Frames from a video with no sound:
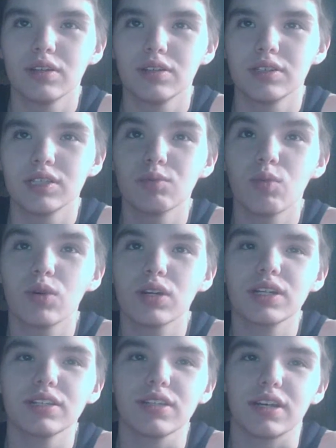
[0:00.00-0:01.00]
Some
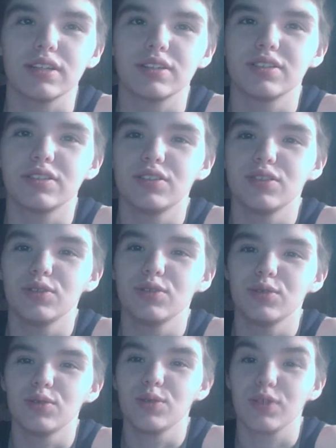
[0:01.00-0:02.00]
warning signs
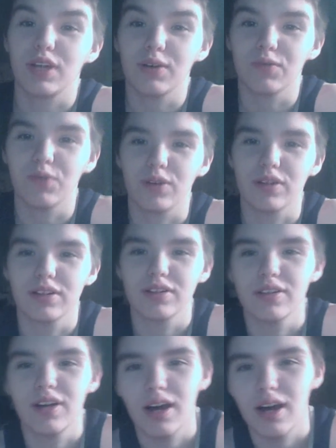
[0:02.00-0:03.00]
to look out for.
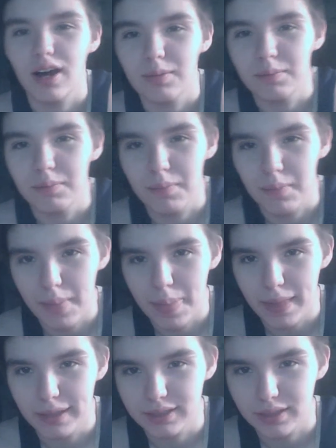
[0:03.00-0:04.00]

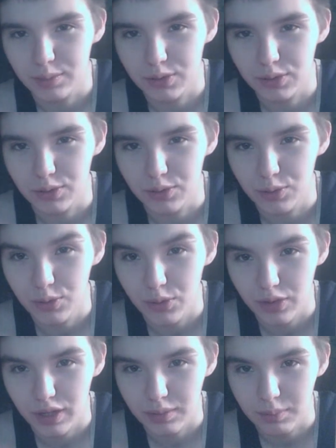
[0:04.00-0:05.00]
And someone who you
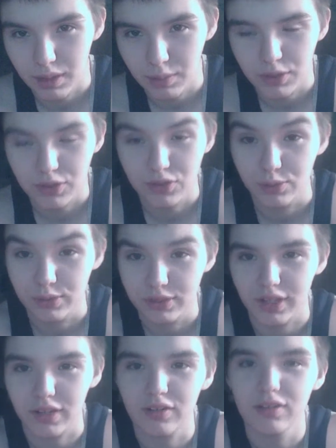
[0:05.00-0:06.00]
think may be
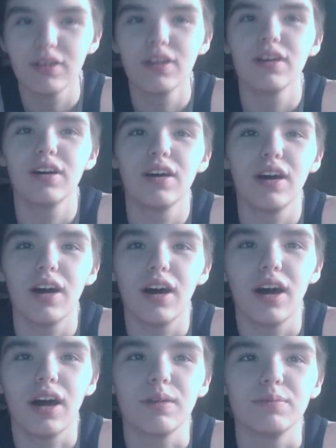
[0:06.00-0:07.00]
suicidal.
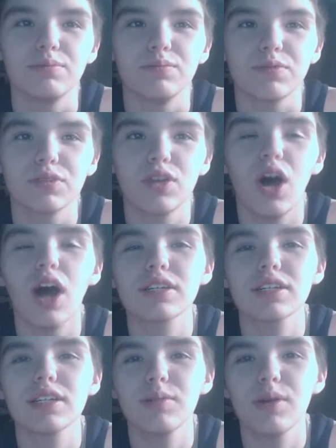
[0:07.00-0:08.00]

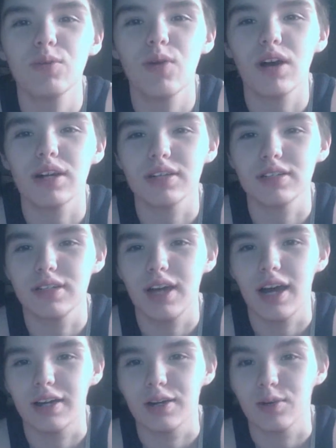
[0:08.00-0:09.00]
Talking about wanting to
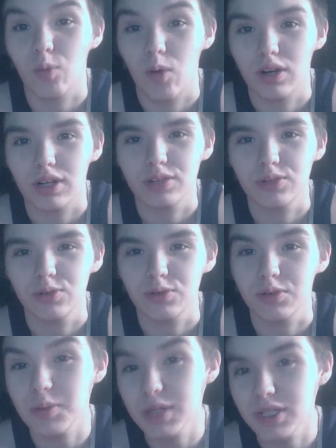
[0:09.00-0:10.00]
die or wanting to
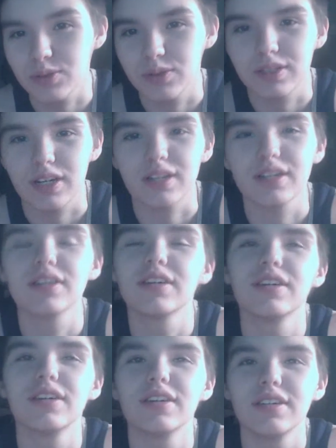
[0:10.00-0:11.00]
commit suicide
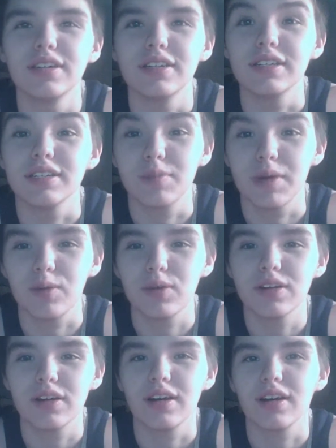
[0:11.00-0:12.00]
is a big one.